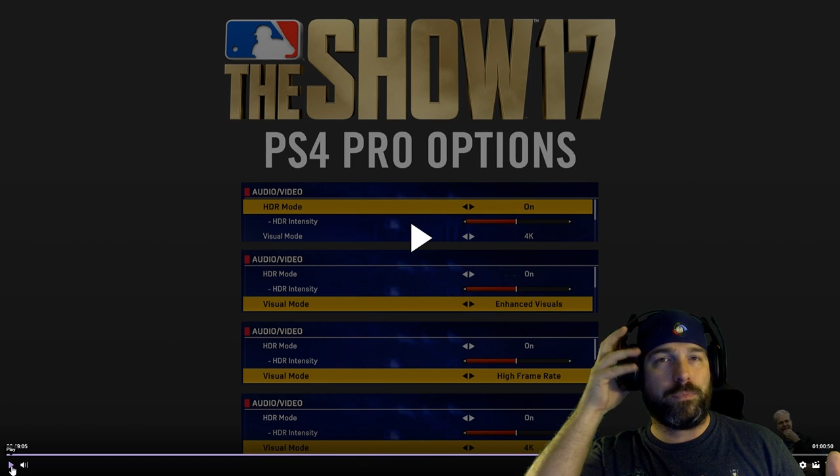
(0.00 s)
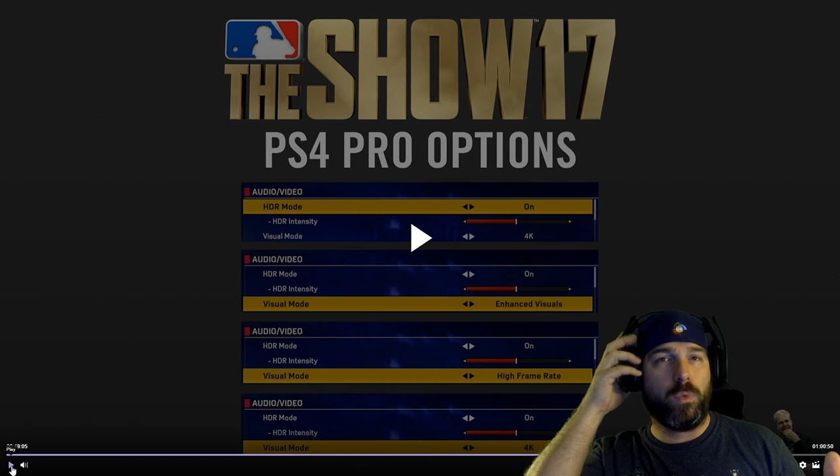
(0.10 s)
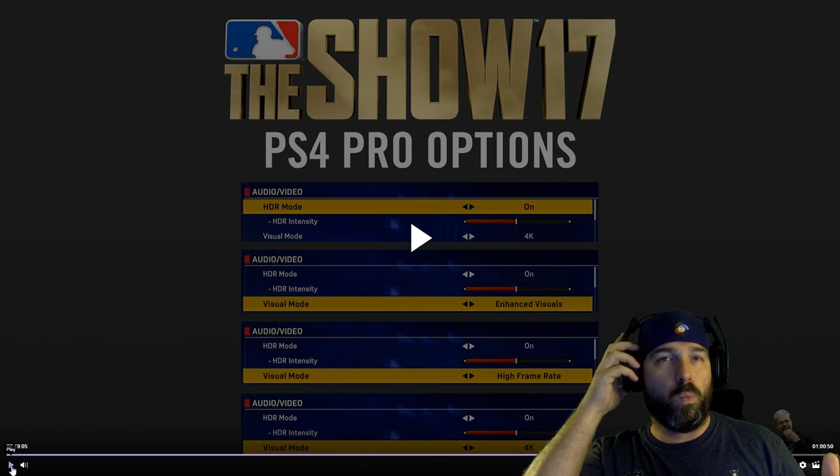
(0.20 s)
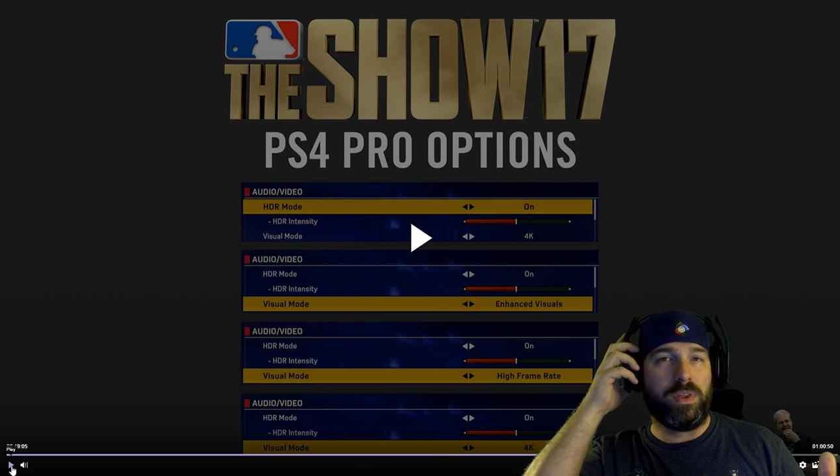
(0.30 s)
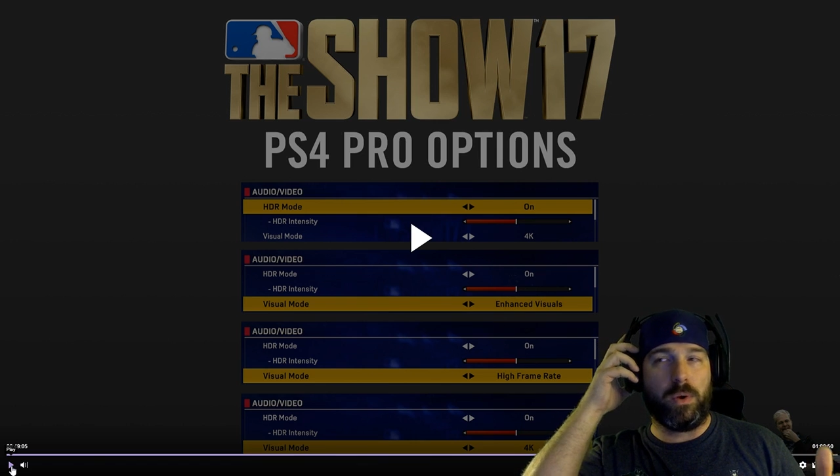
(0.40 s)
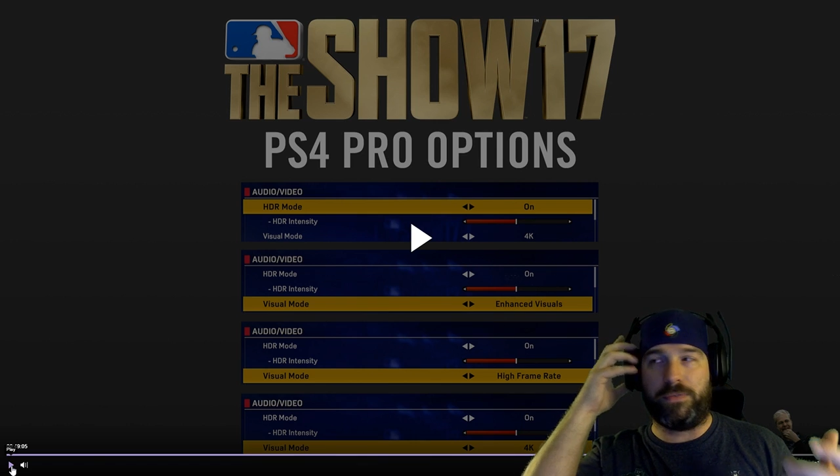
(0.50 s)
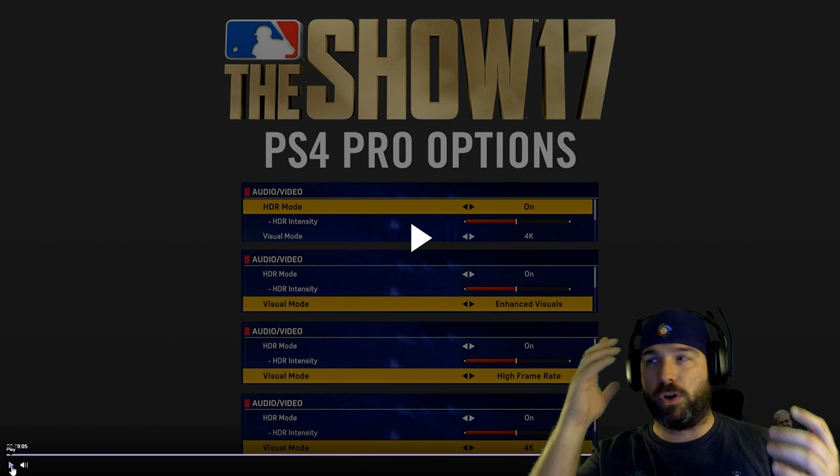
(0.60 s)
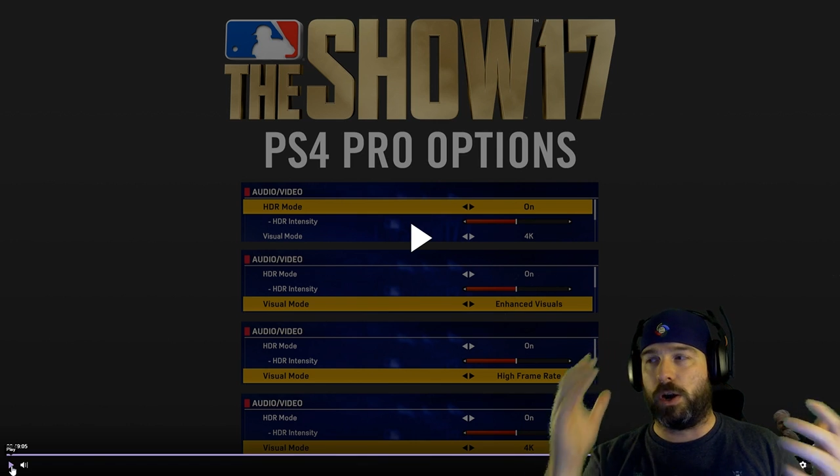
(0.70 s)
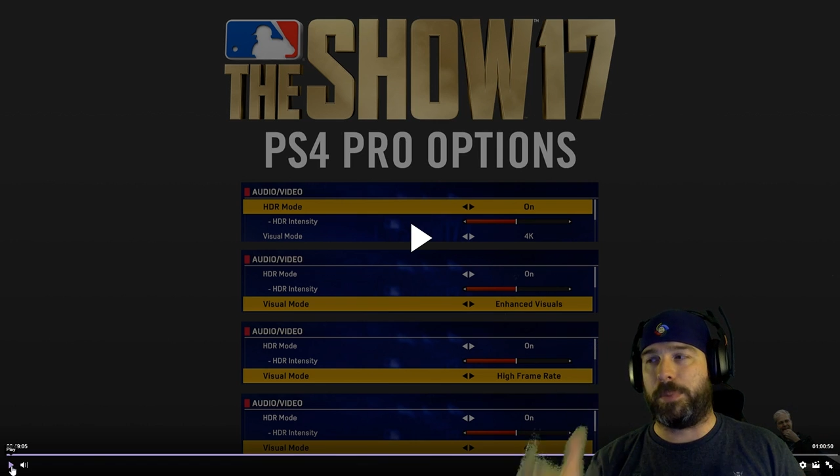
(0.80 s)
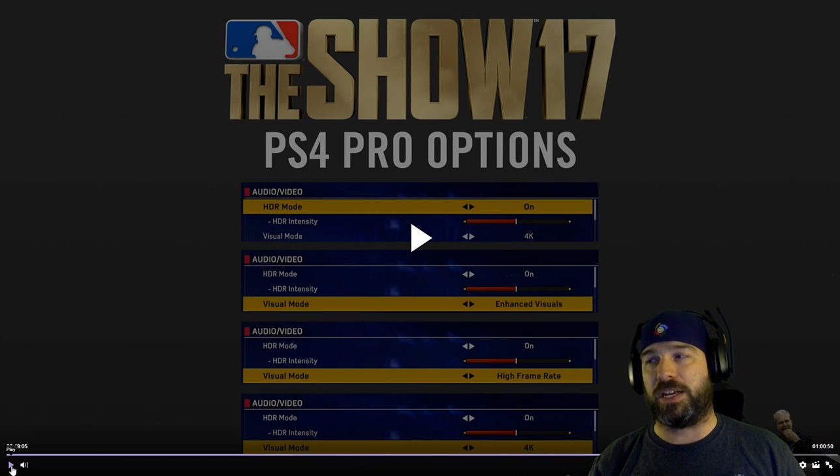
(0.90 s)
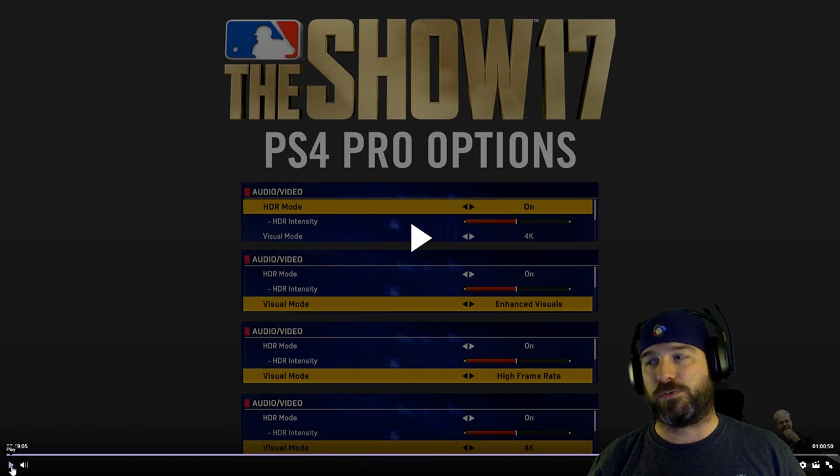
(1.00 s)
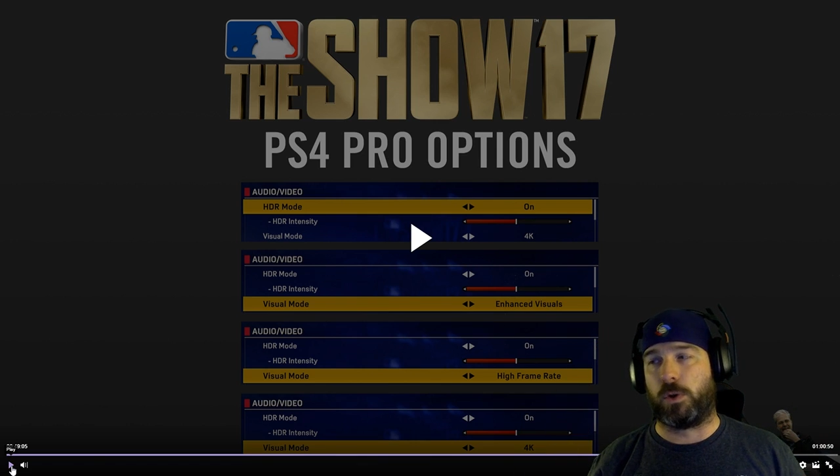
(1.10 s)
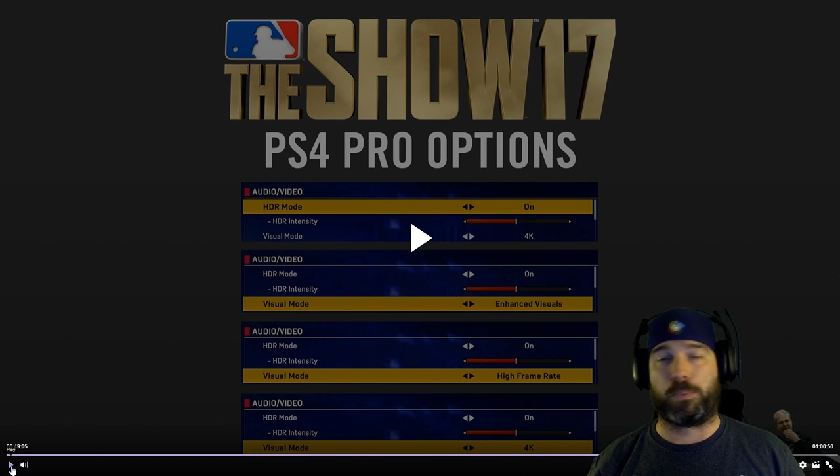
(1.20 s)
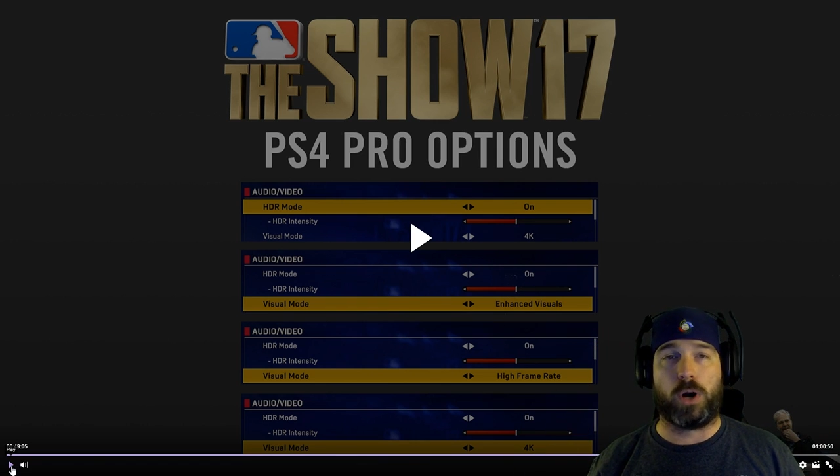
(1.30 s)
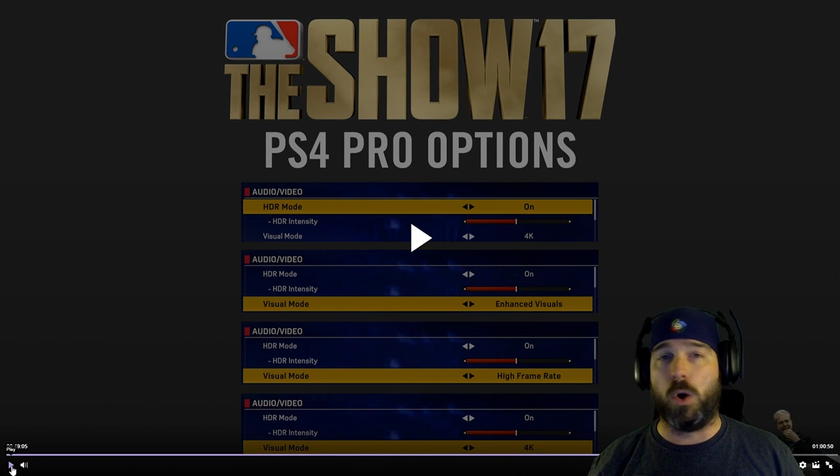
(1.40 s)
if you're on a
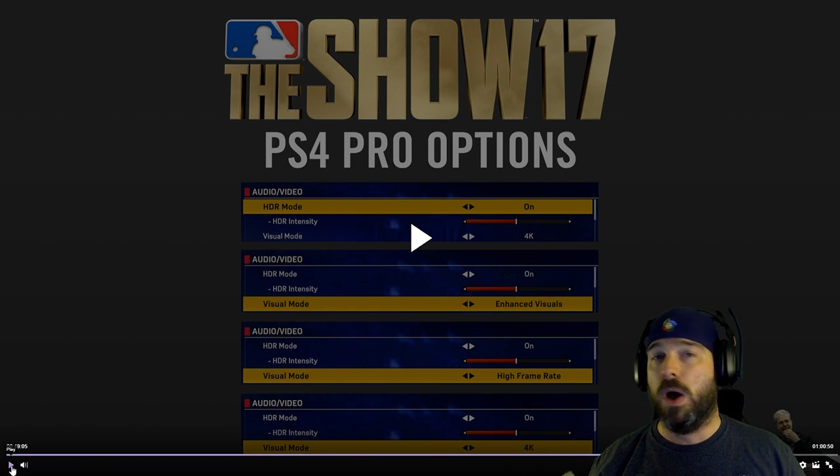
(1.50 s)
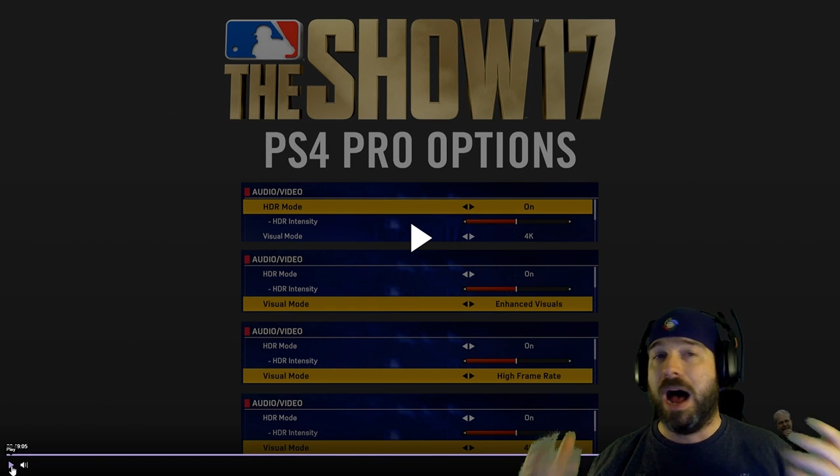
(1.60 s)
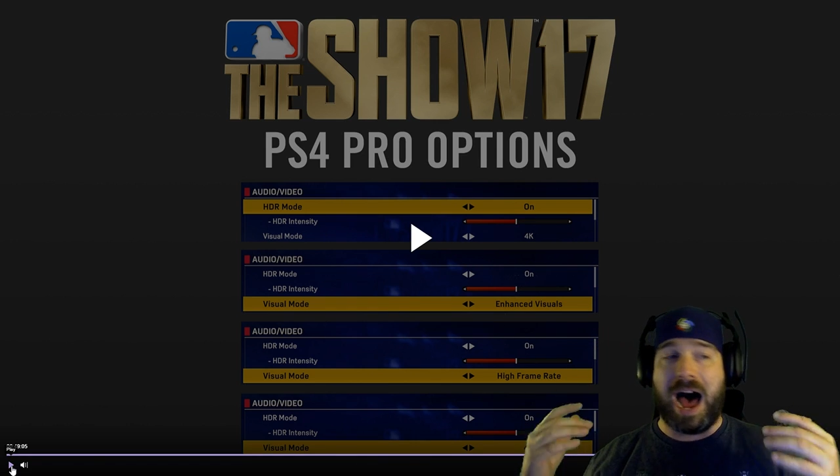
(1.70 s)
PS4 Pro,